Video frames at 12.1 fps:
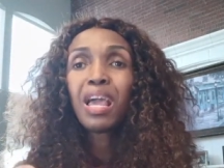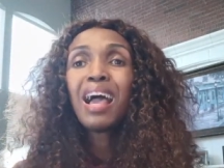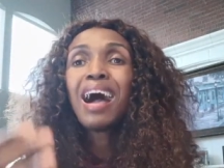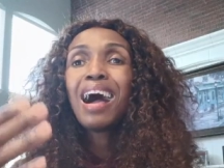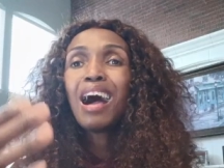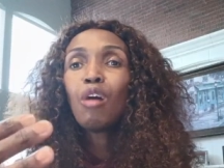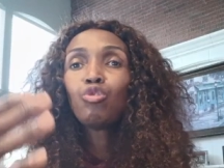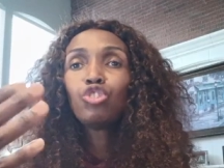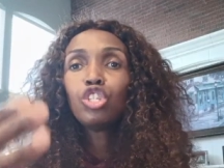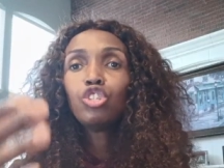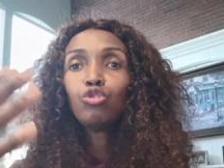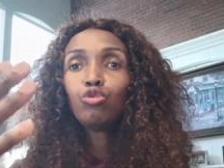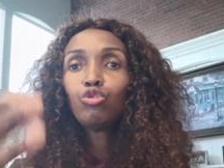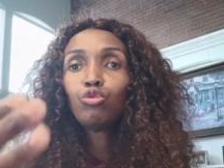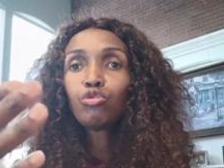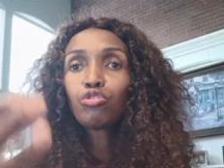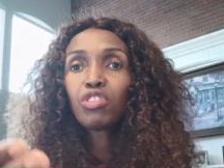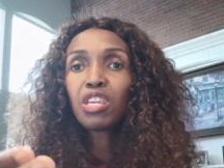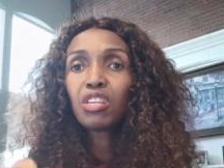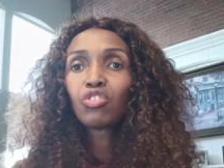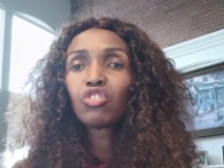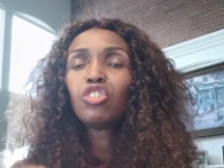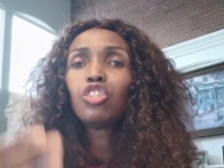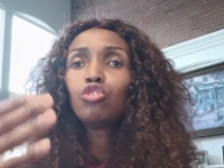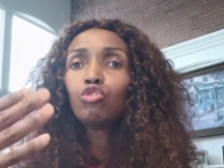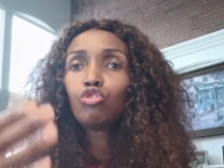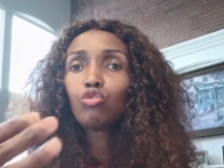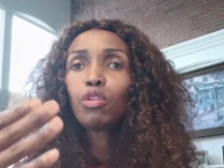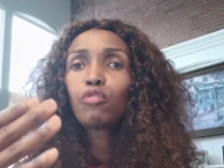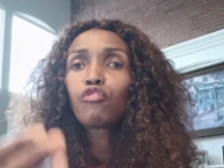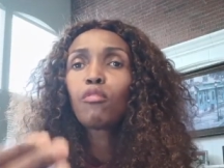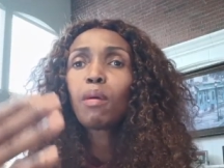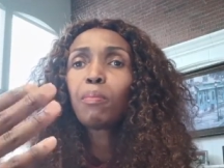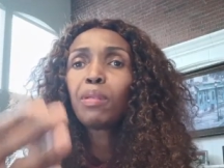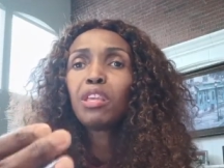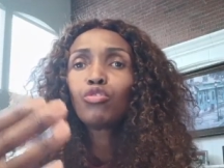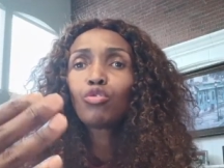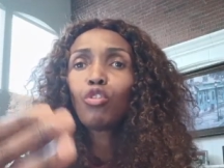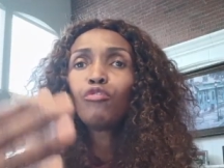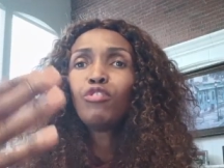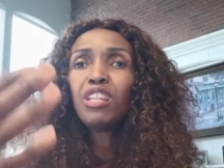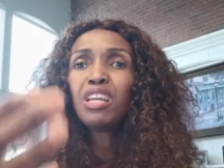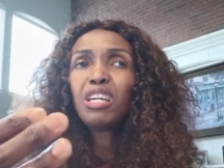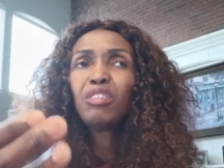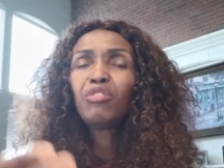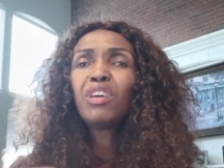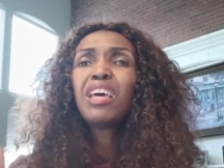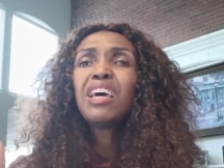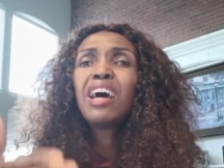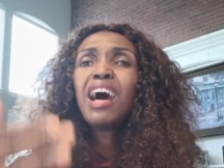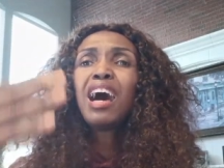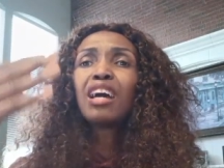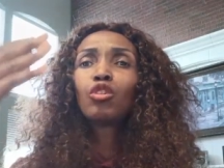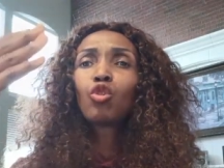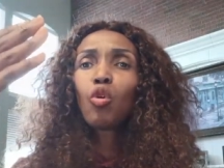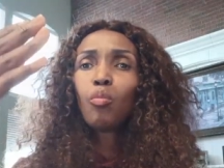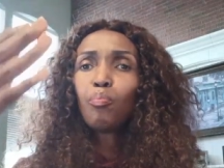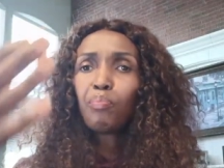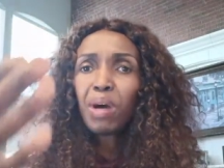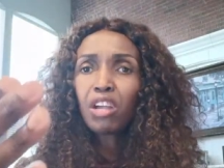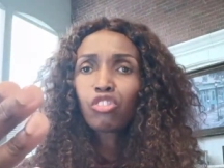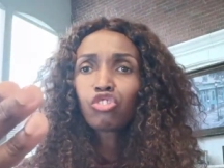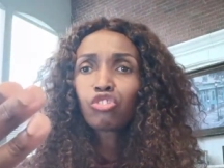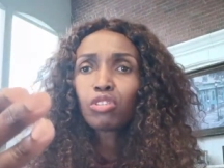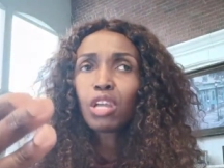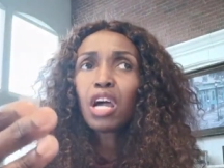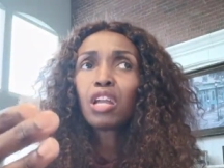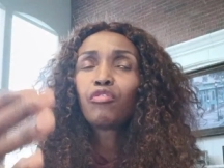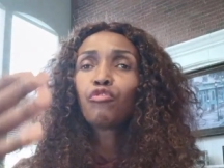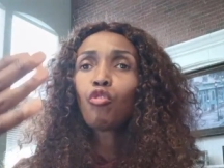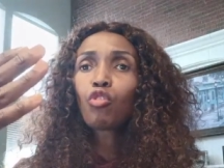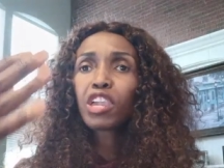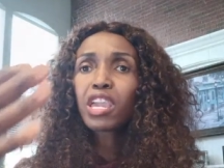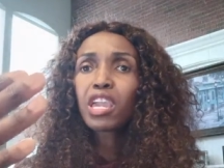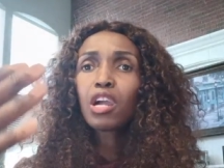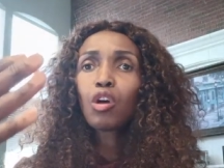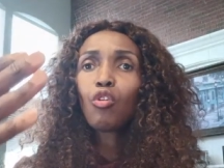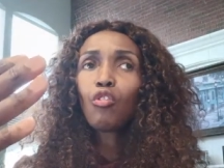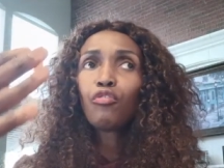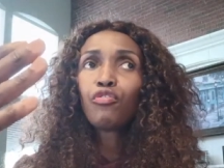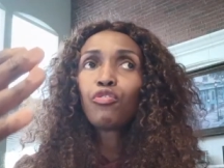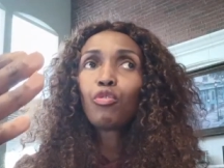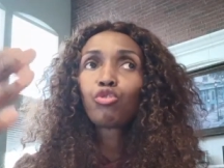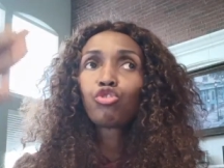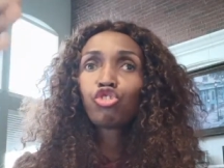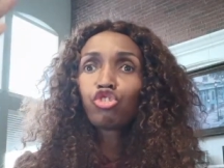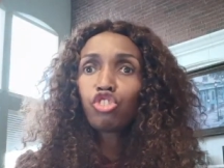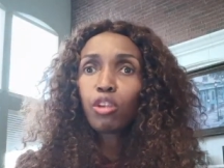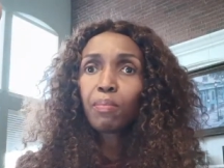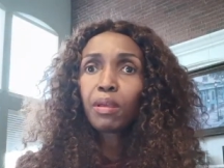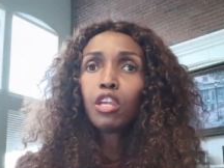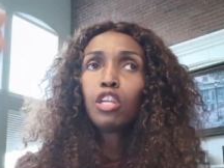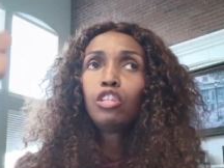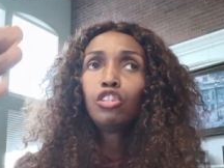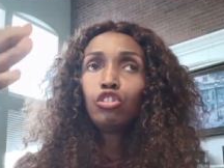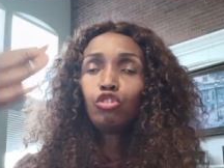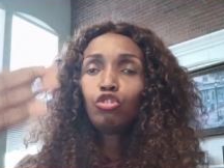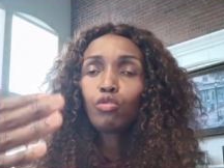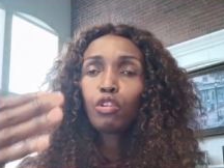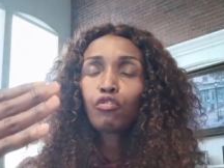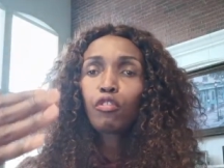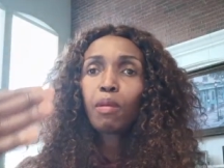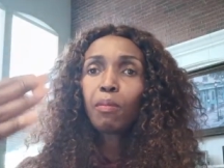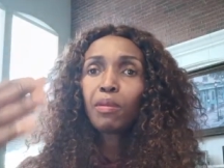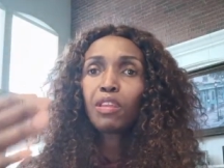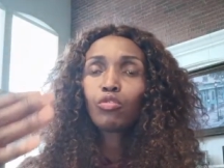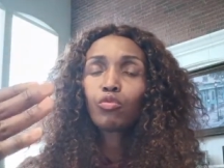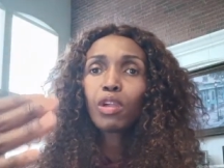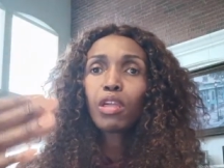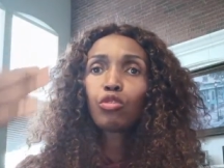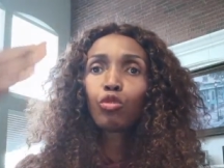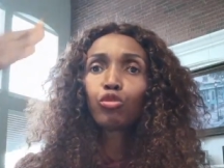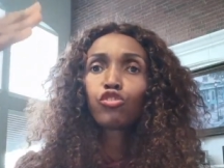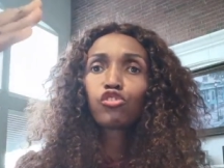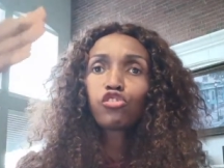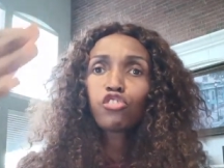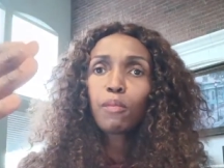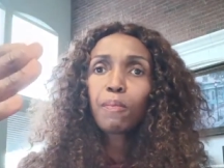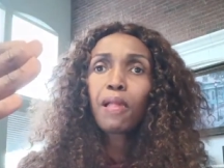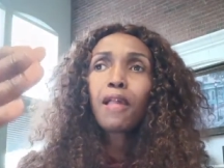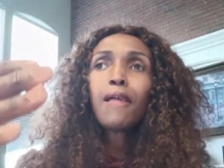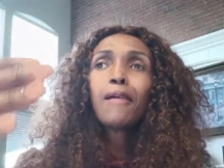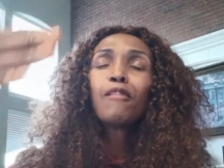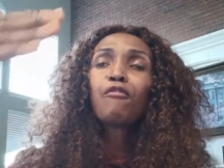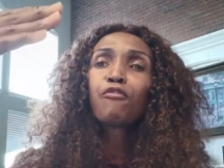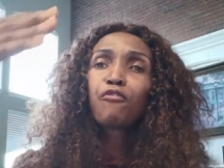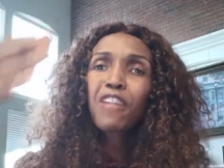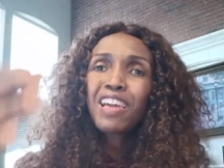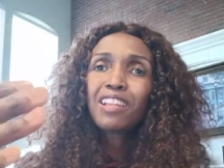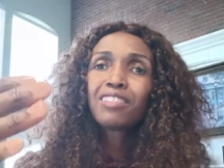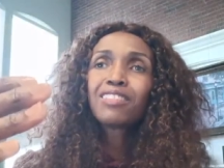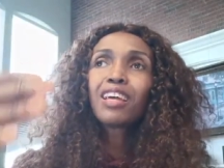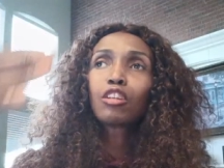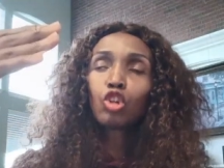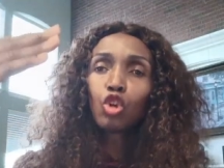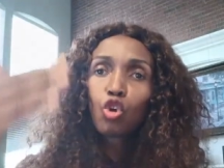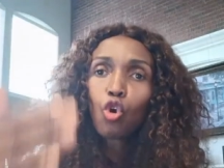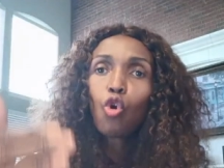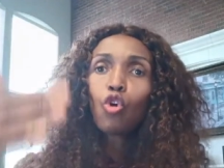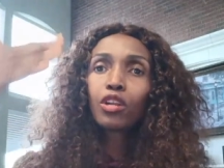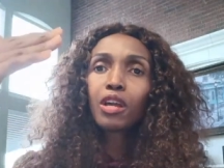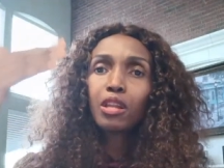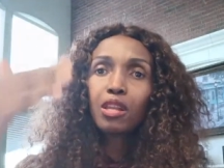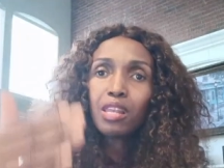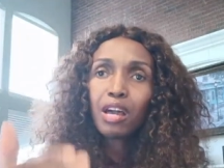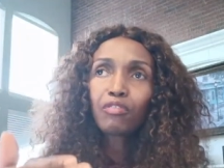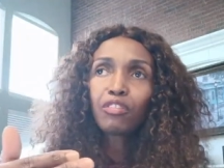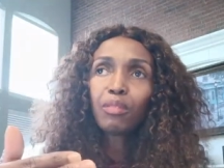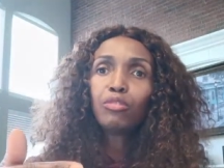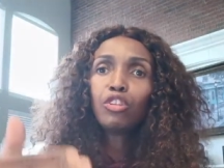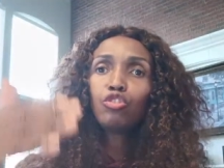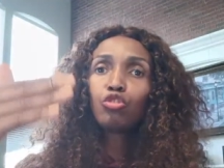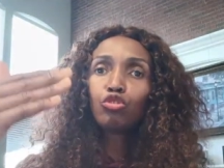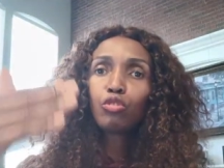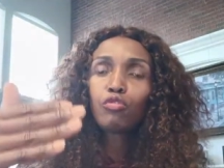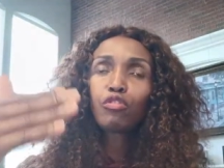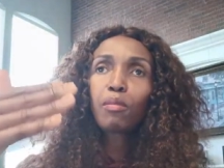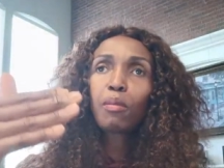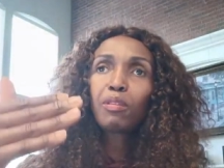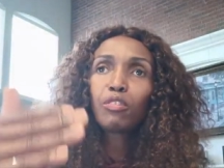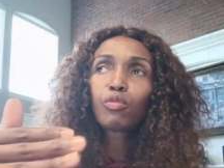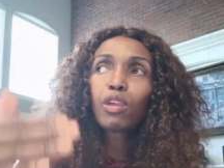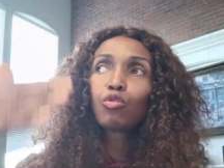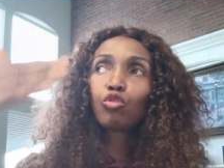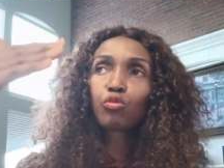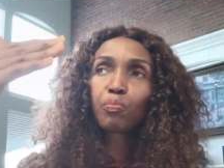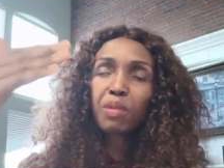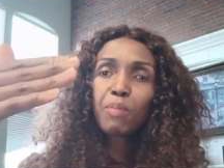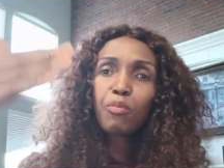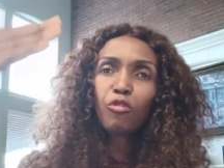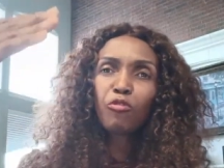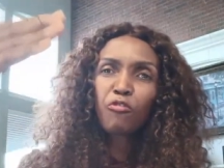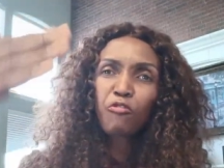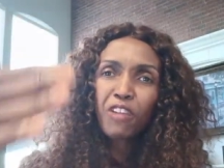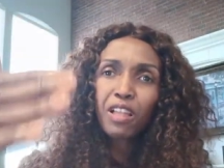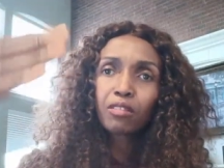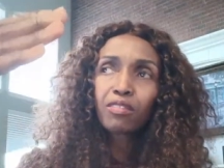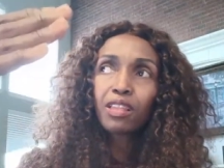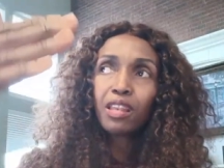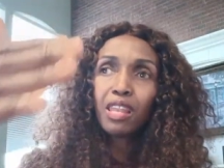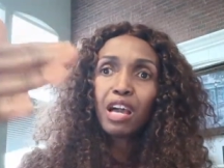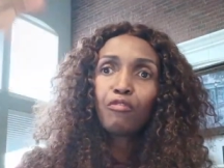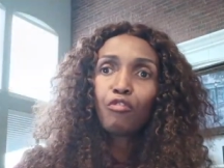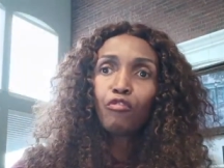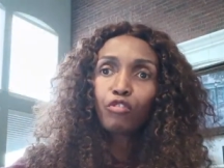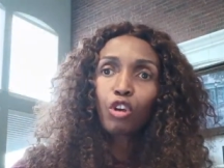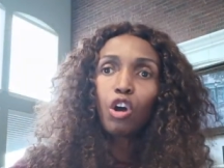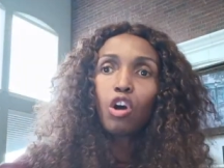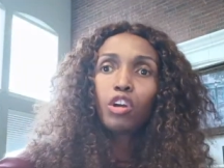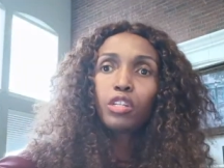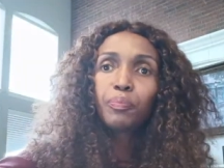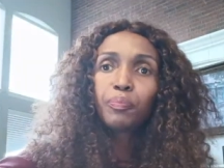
how did you do things? Did you do it from a place of love? and compassion and for care of those sheep? Did you do it from a place where those sheep felt that God loved them? Did you do it from a place where those people felt the love of God